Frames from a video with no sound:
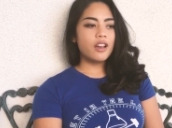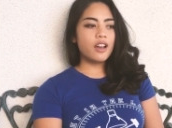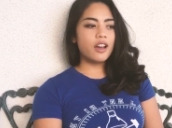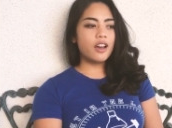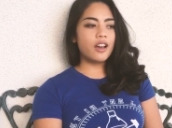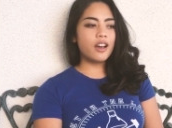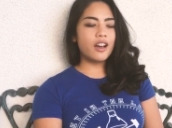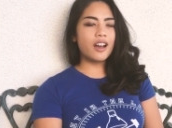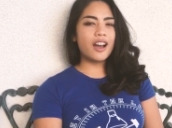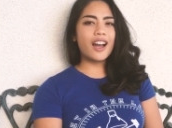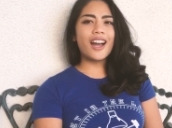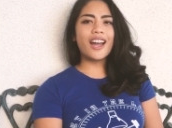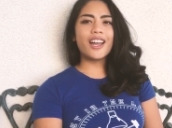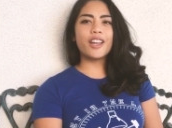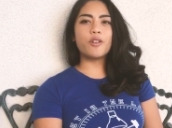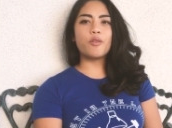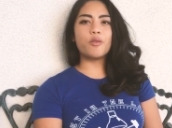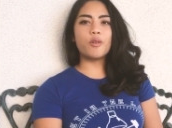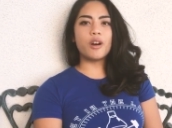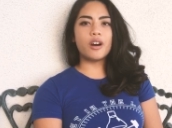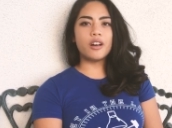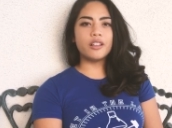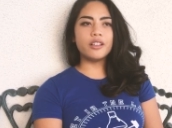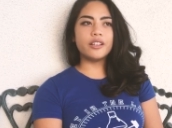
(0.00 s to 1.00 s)
high
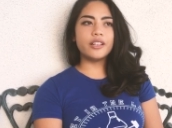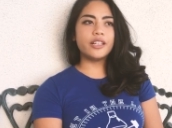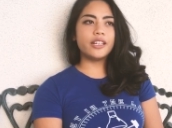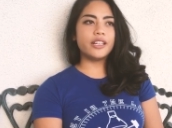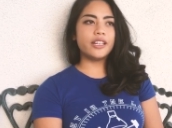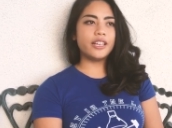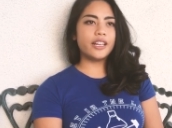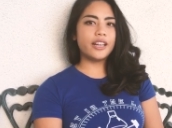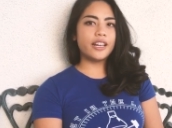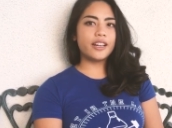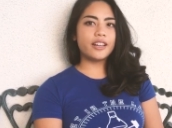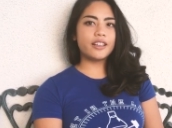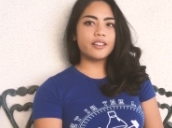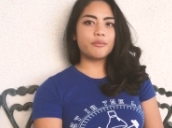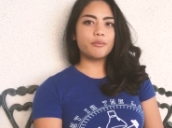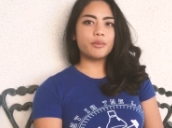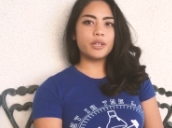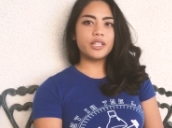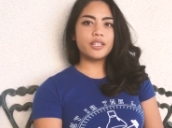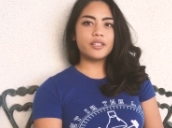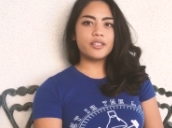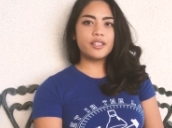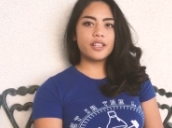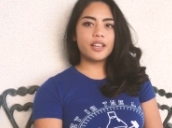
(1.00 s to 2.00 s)
quality, yeah.
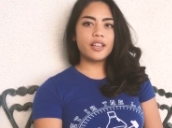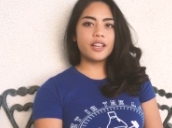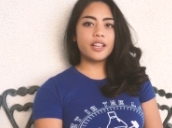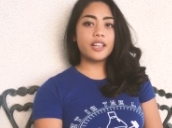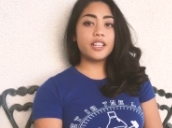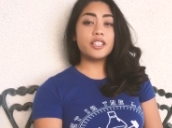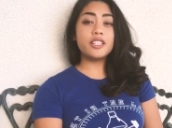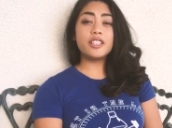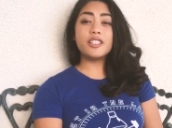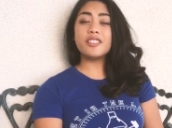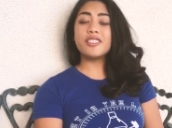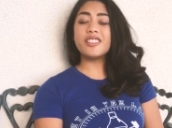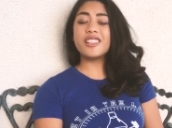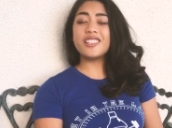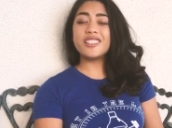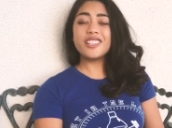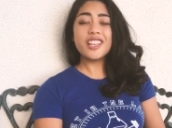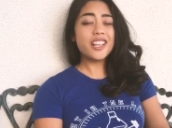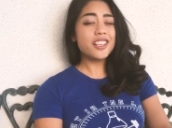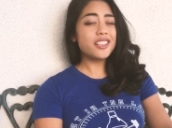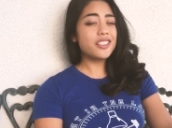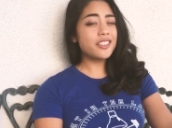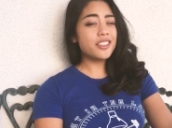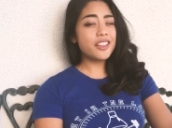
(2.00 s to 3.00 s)
But it
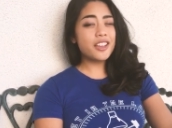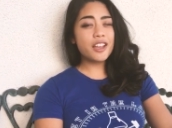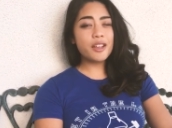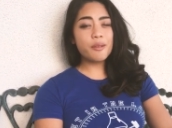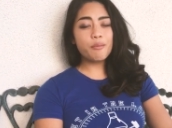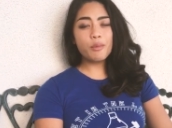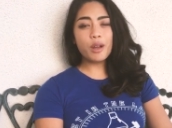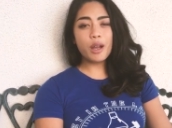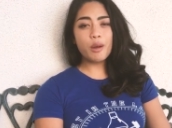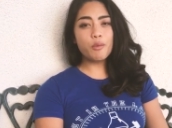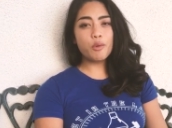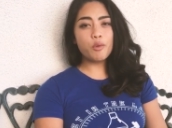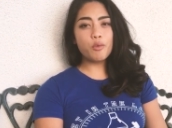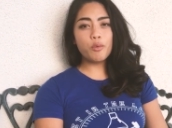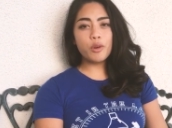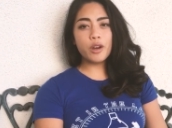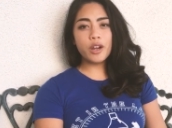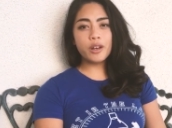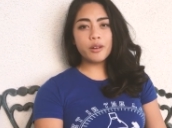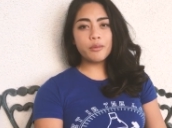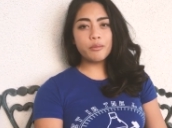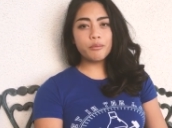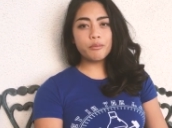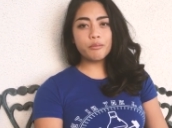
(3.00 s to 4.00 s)
takes time. I'm a
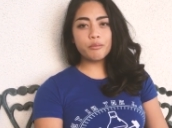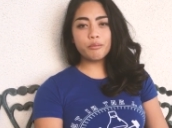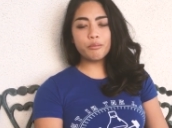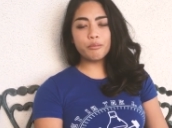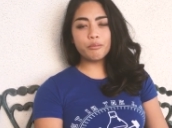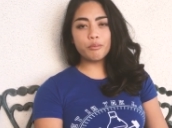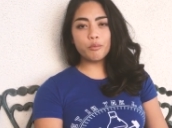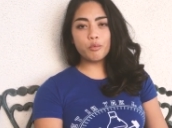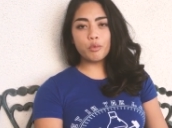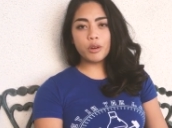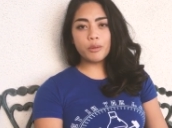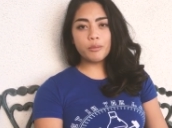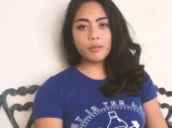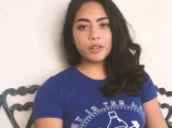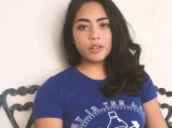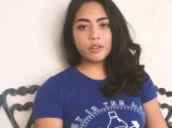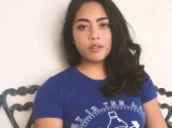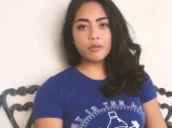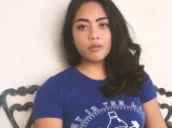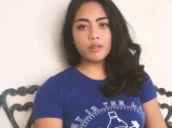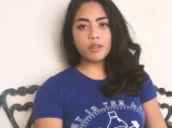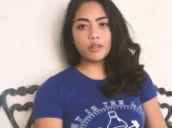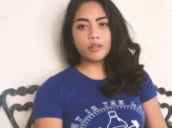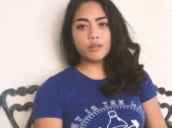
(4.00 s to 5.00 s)
one-woman
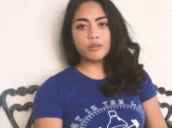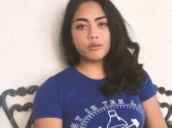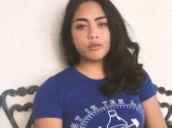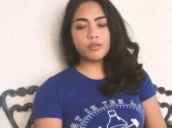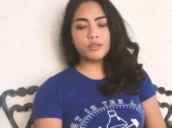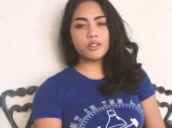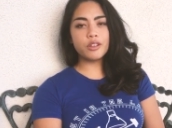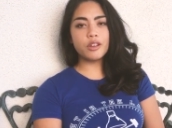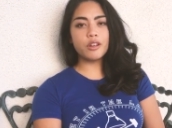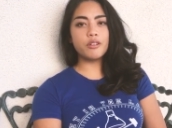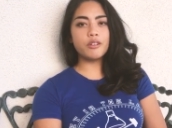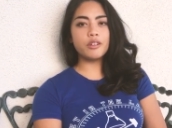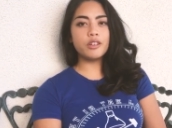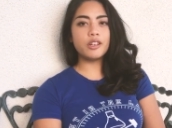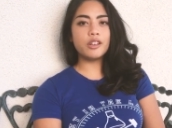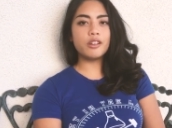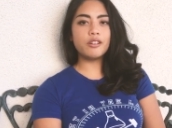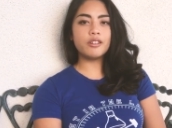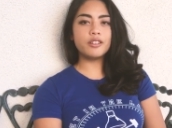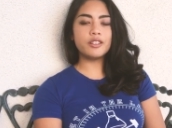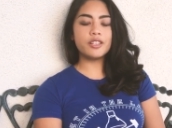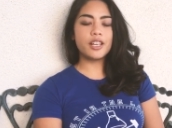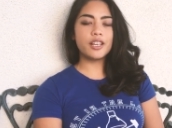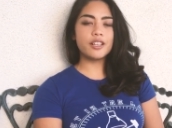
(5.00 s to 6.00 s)
crew, so
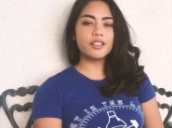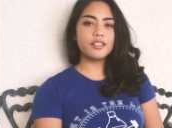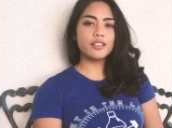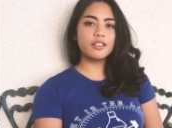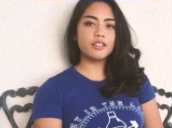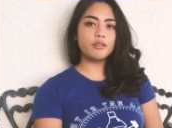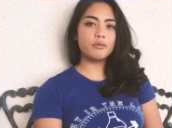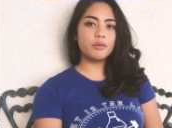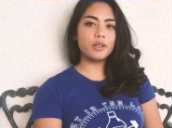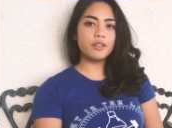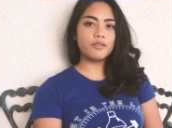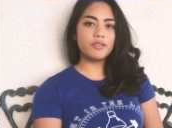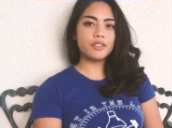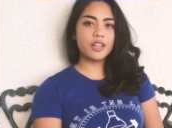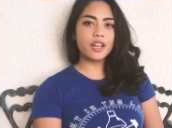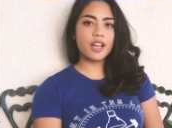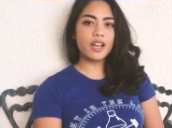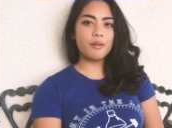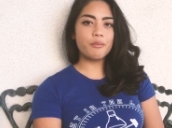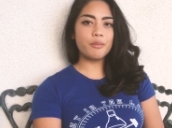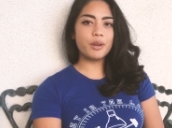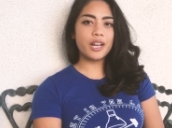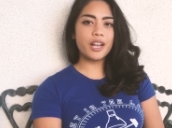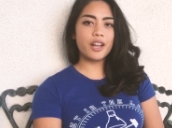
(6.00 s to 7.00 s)
it takes a little bit of
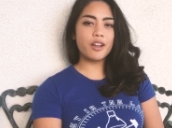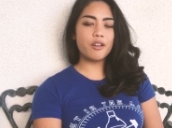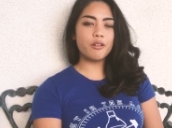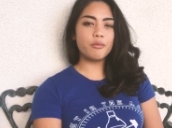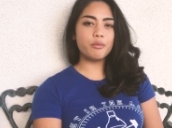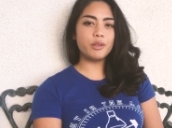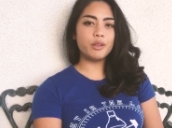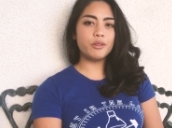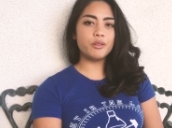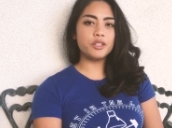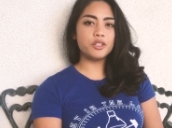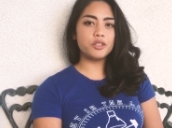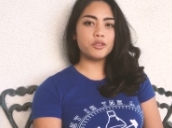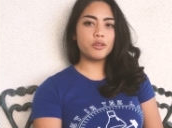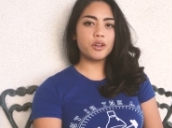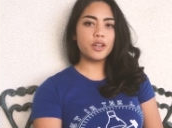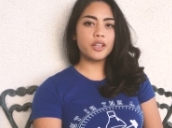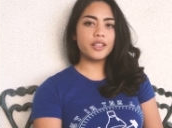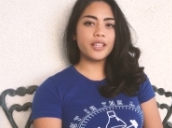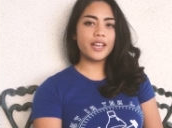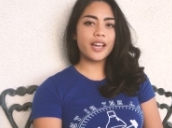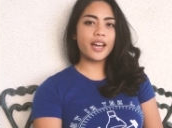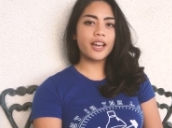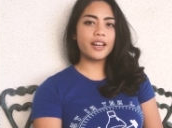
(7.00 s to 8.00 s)
time, but I hope you
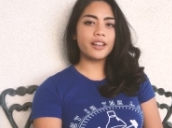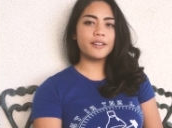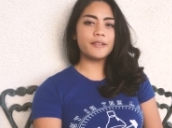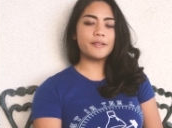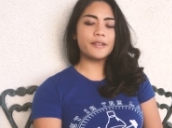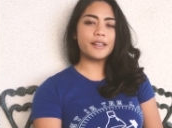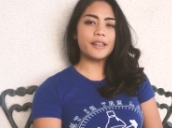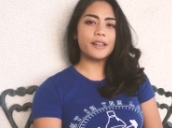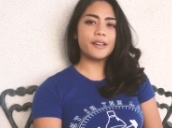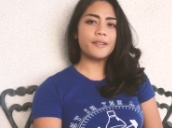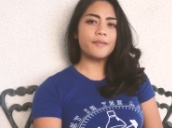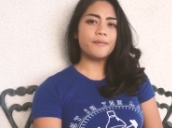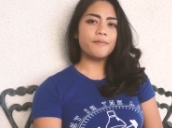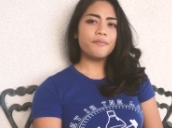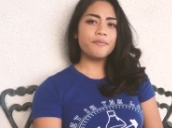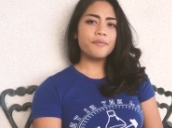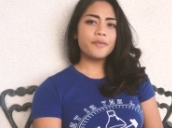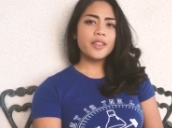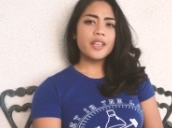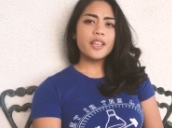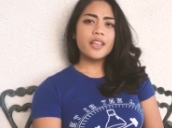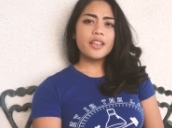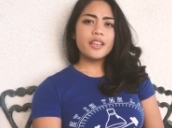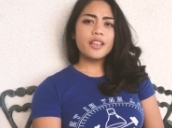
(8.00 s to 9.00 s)
enjoyed that. And
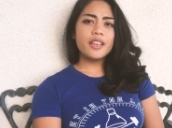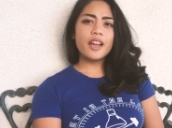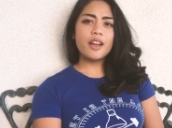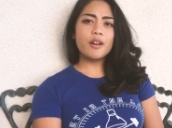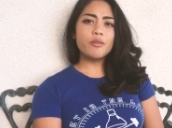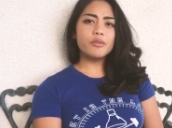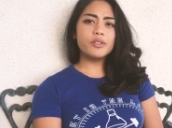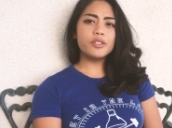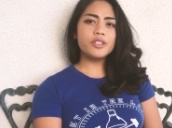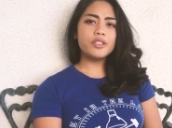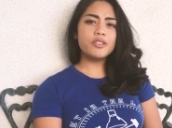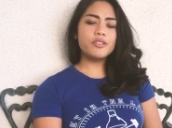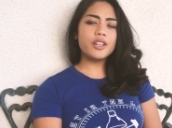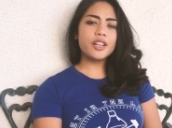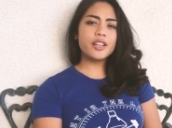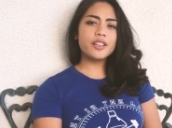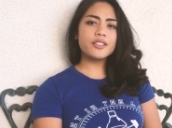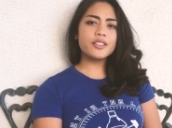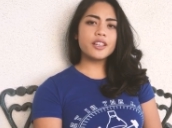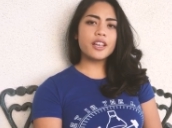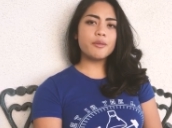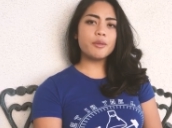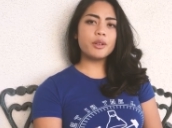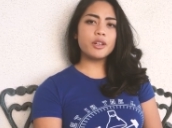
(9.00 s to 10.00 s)
yeah, we'll see you
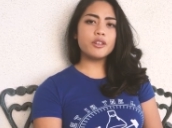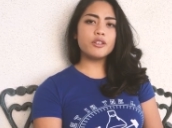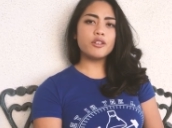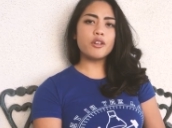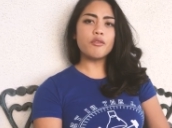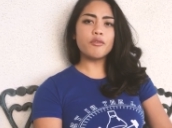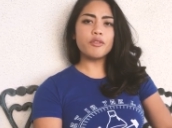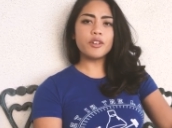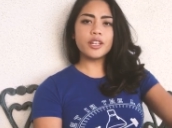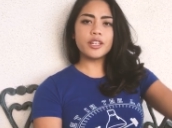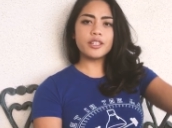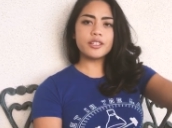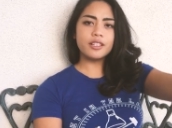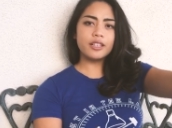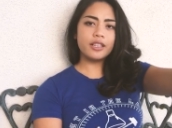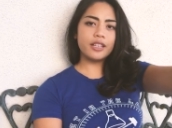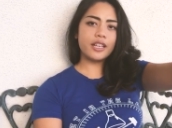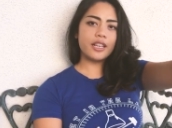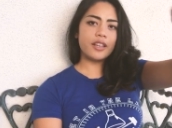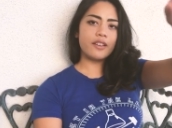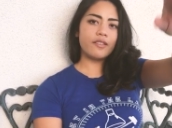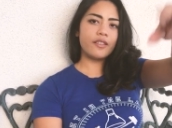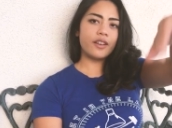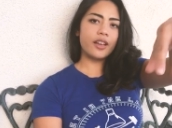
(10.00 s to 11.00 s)
next time here. Don't forget to
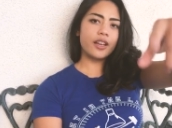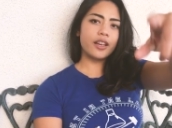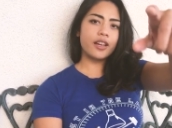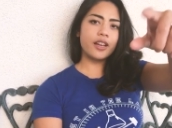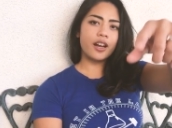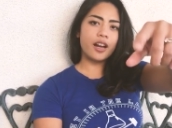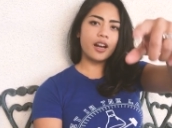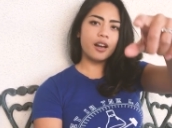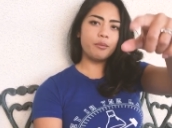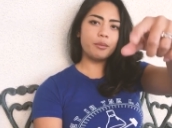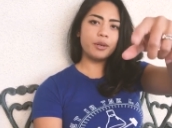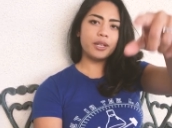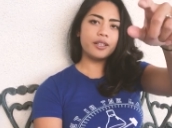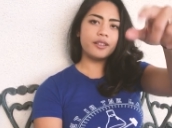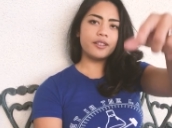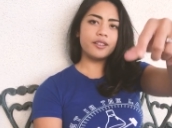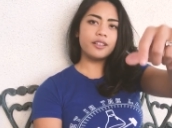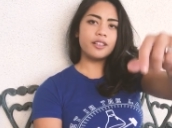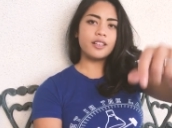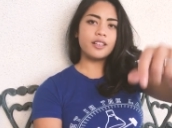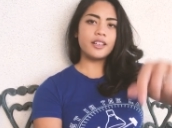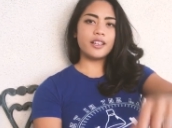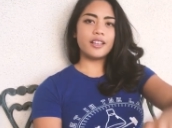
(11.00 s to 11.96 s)
leave a comment